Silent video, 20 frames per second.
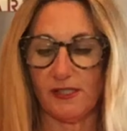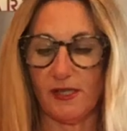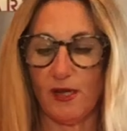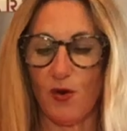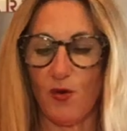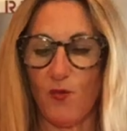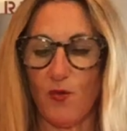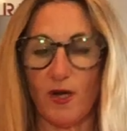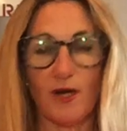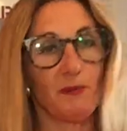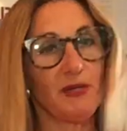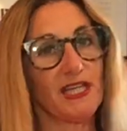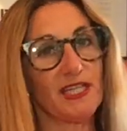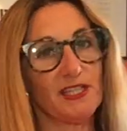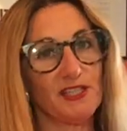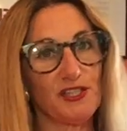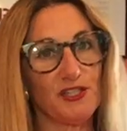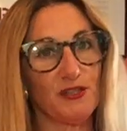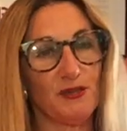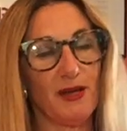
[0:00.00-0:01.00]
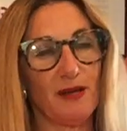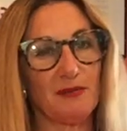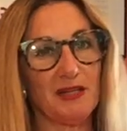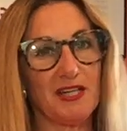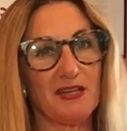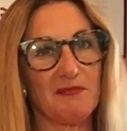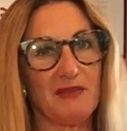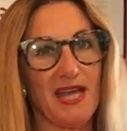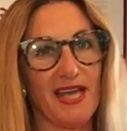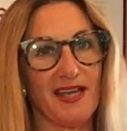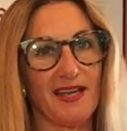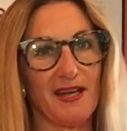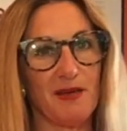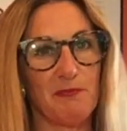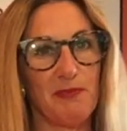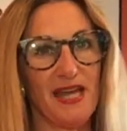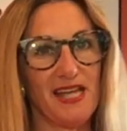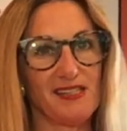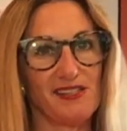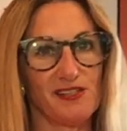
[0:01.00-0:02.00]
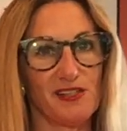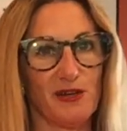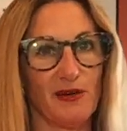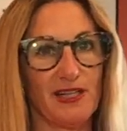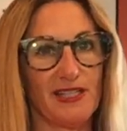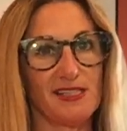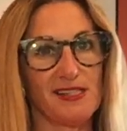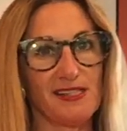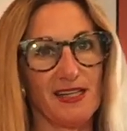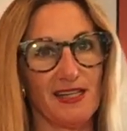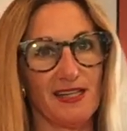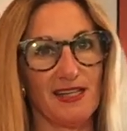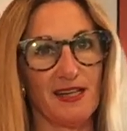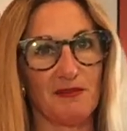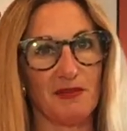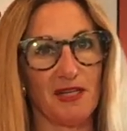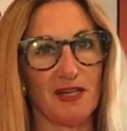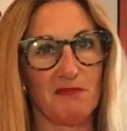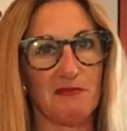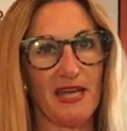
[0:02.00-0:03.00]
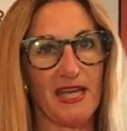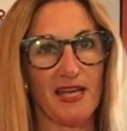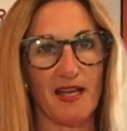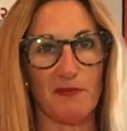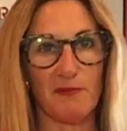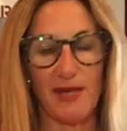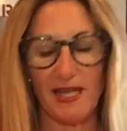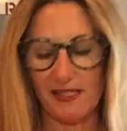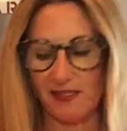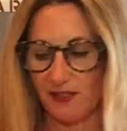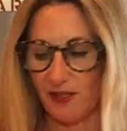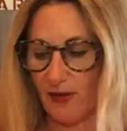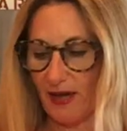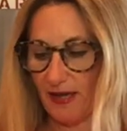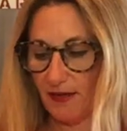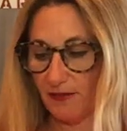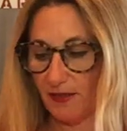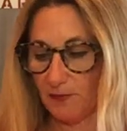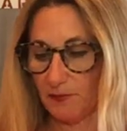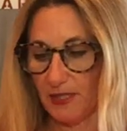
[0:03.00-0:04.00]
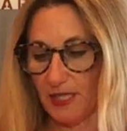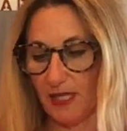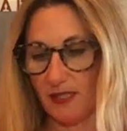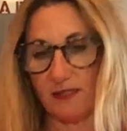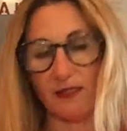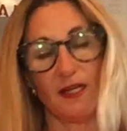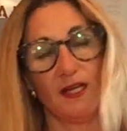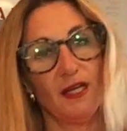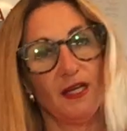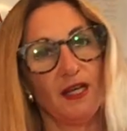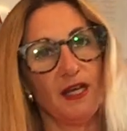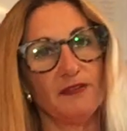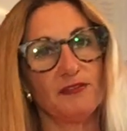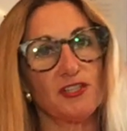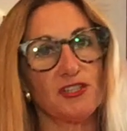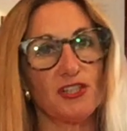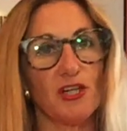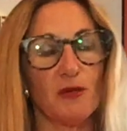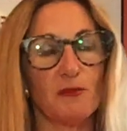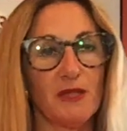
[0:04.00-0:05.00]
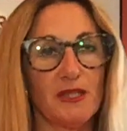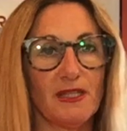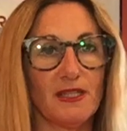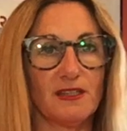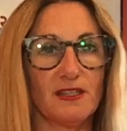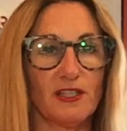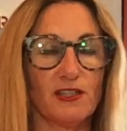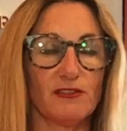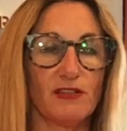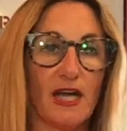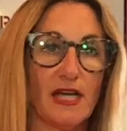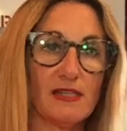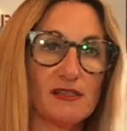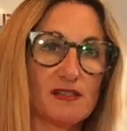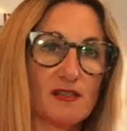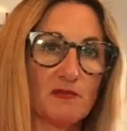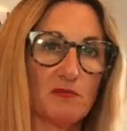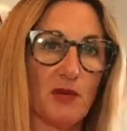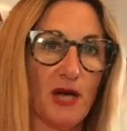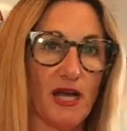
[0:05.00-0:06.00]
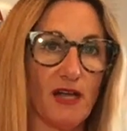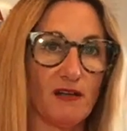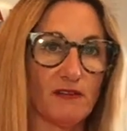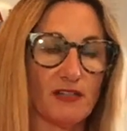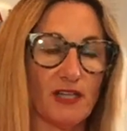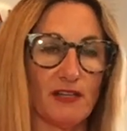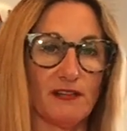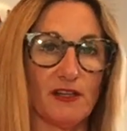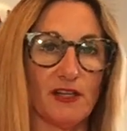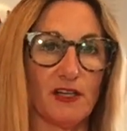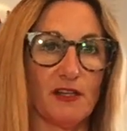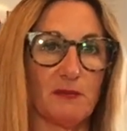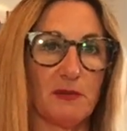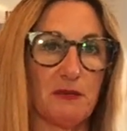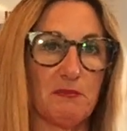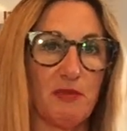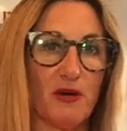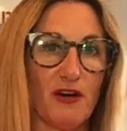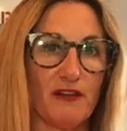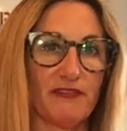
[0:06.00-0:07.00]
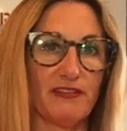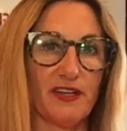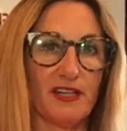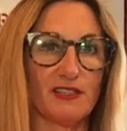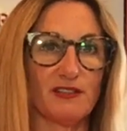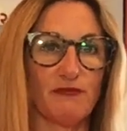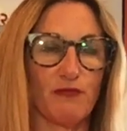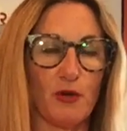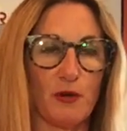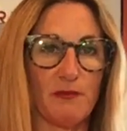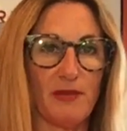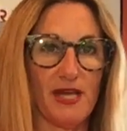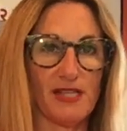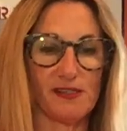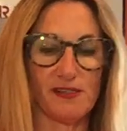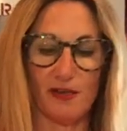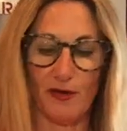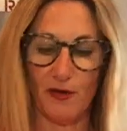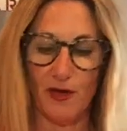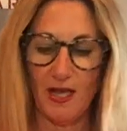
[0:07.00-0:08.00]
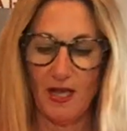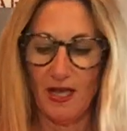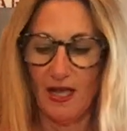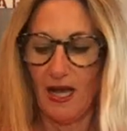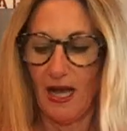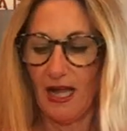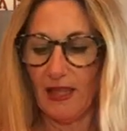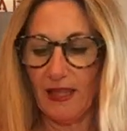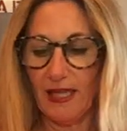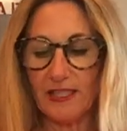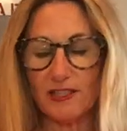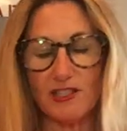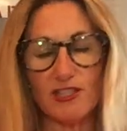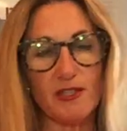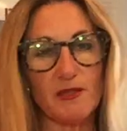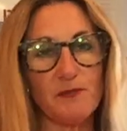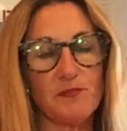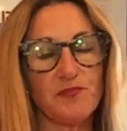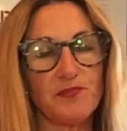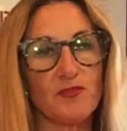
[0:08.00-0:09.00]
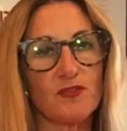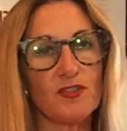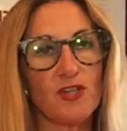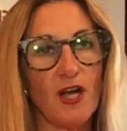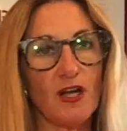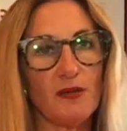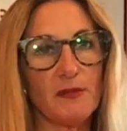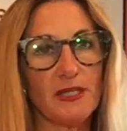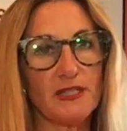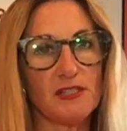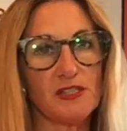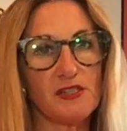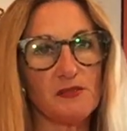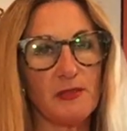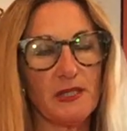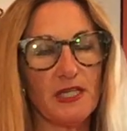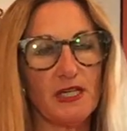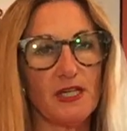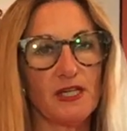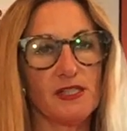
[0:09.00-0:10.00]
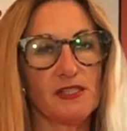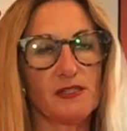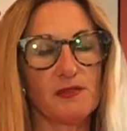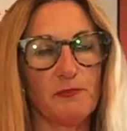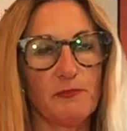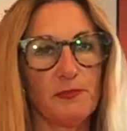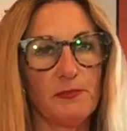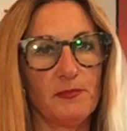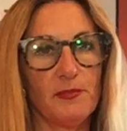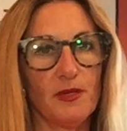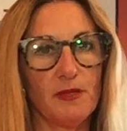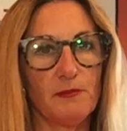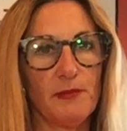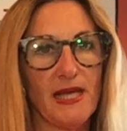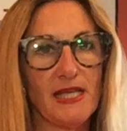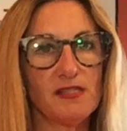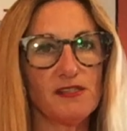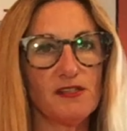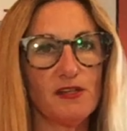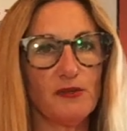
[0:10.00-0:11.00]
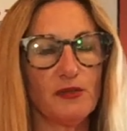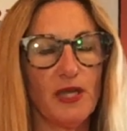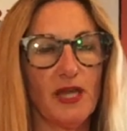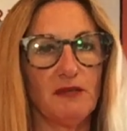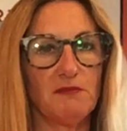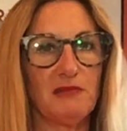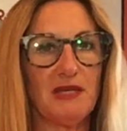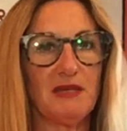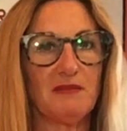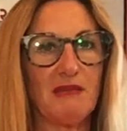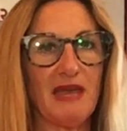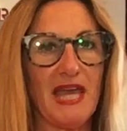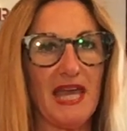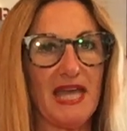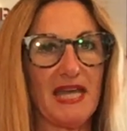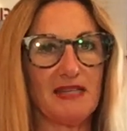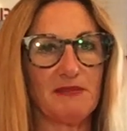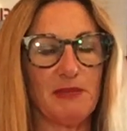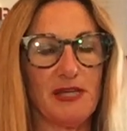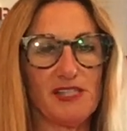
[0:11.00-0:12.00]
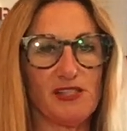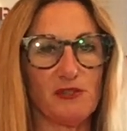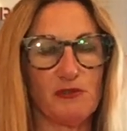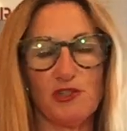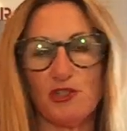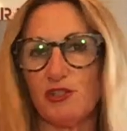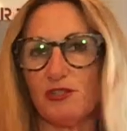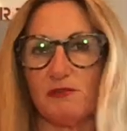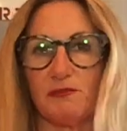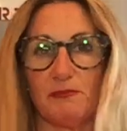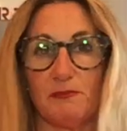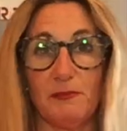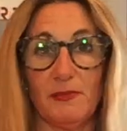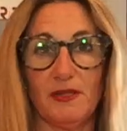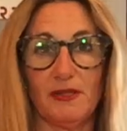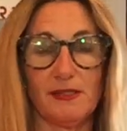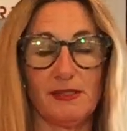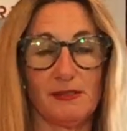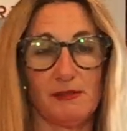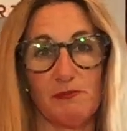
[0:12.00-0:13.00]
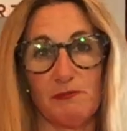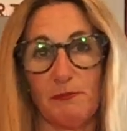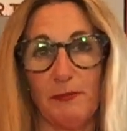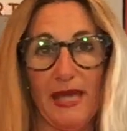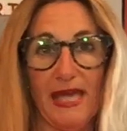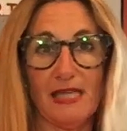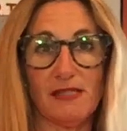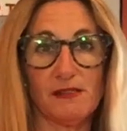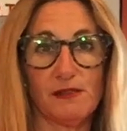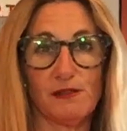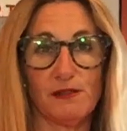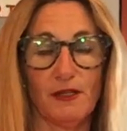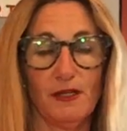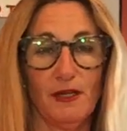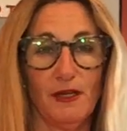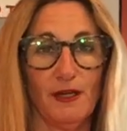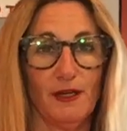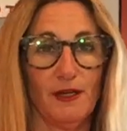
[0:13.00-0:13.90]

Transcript: So what am I going to do? I'm going to make a pesto. I decided I'm going to make a pesto out of them because I've determined that they're nice and mild and they're going to be perfect for pesto. I like to talk about this because pesto can be made, pesto is just, it's paste.